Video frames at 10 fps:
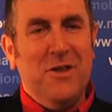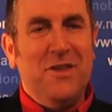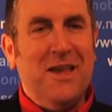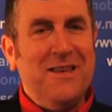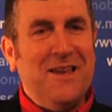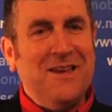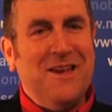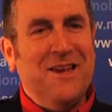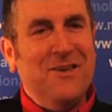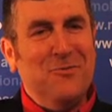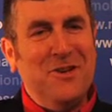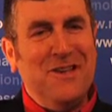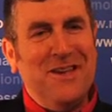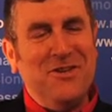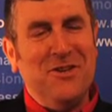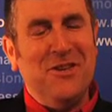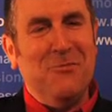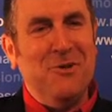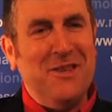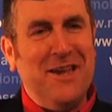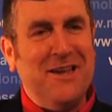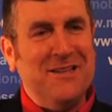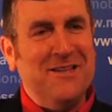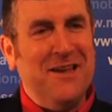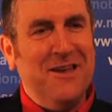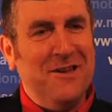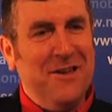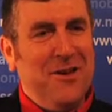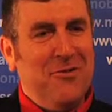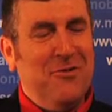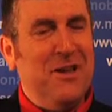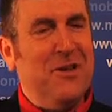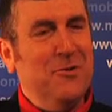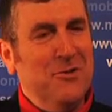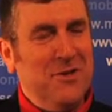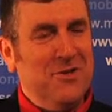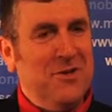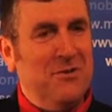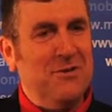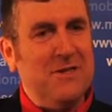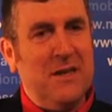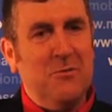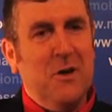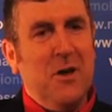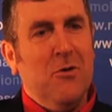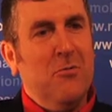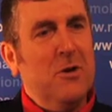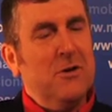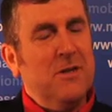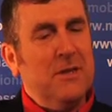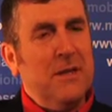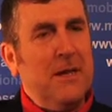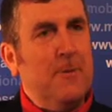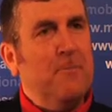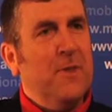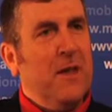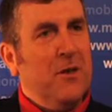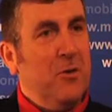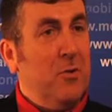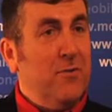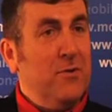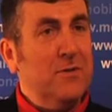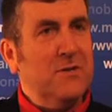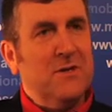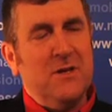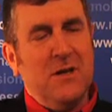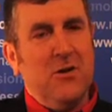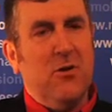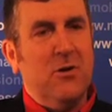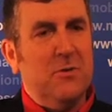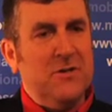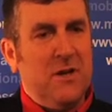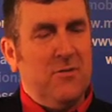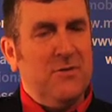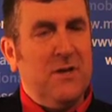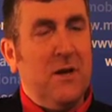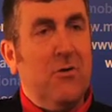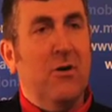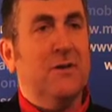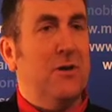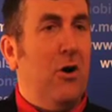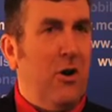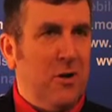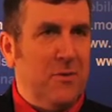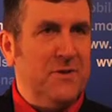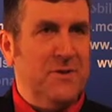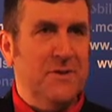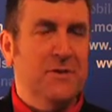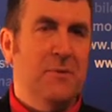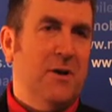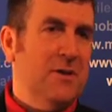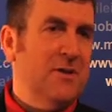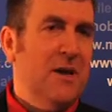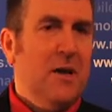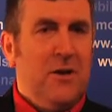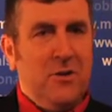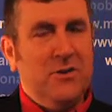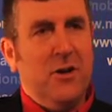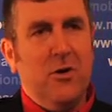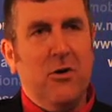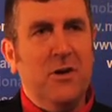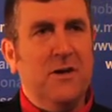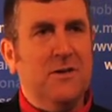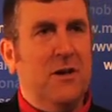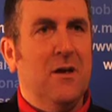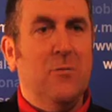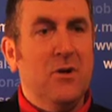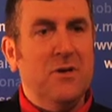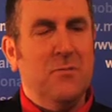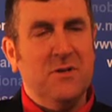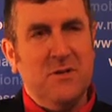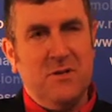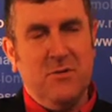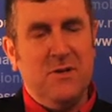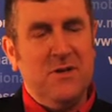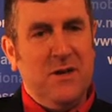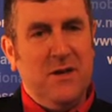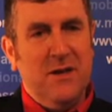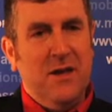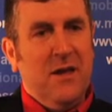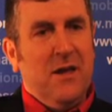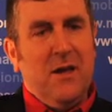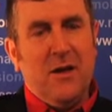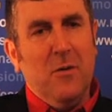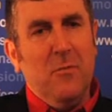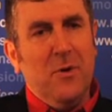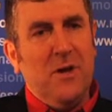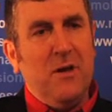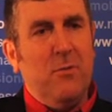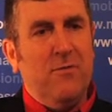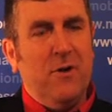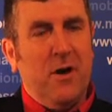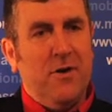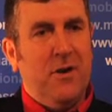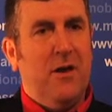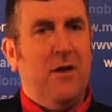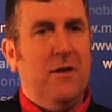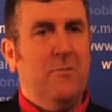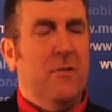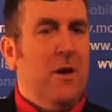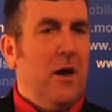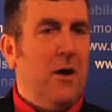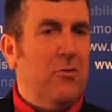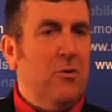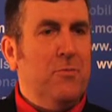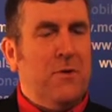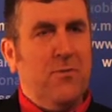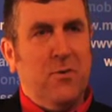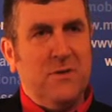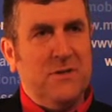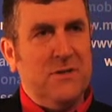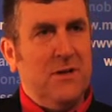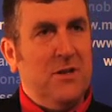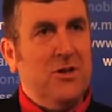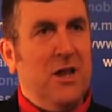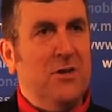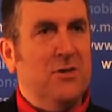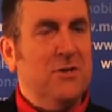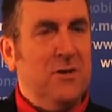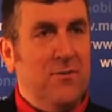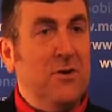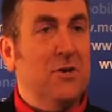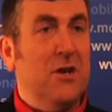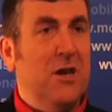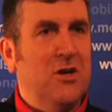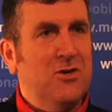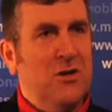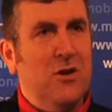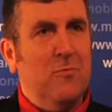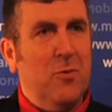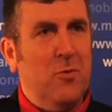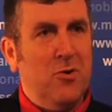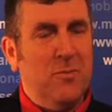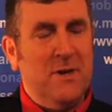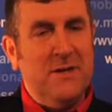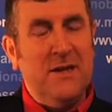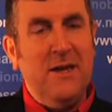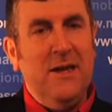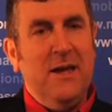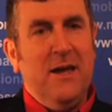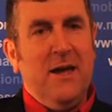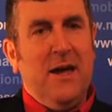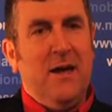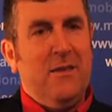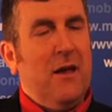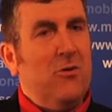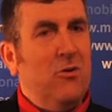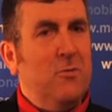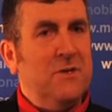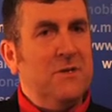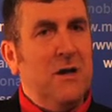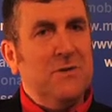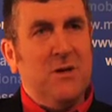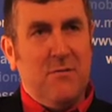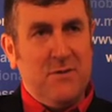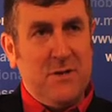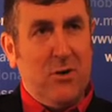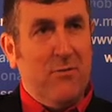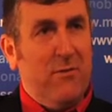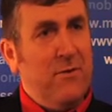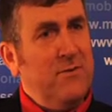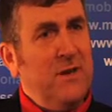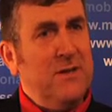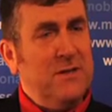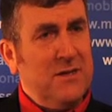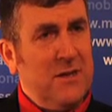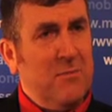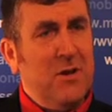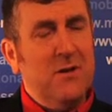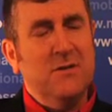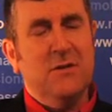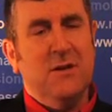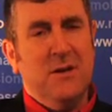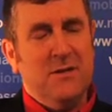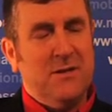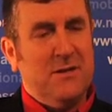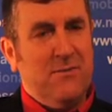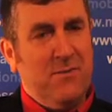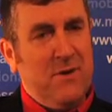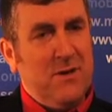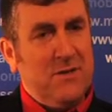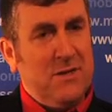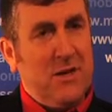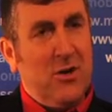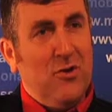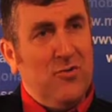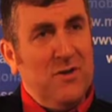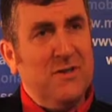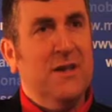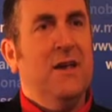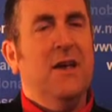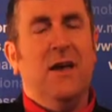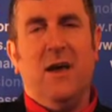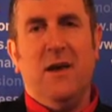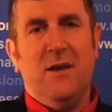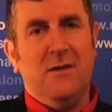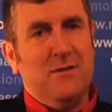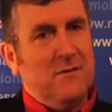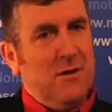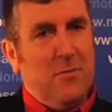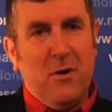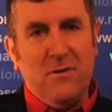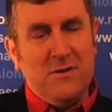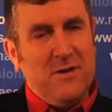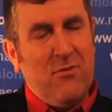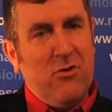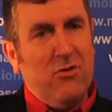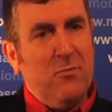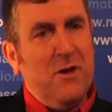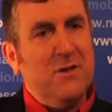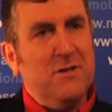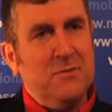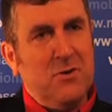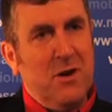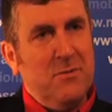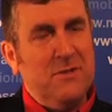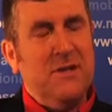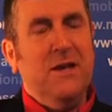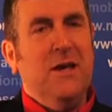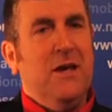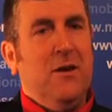Well, the thing that will hit you that we think is really cool this year is that when we looked at the number of users that Telcordia was servicing across all our businesses, because Telcordia is a multi-business unit a company, we've got a group that focuses on the challenges of interconnection and number portability, and that group is now servicing over 15 or 16 countries and around 700 million subscribers.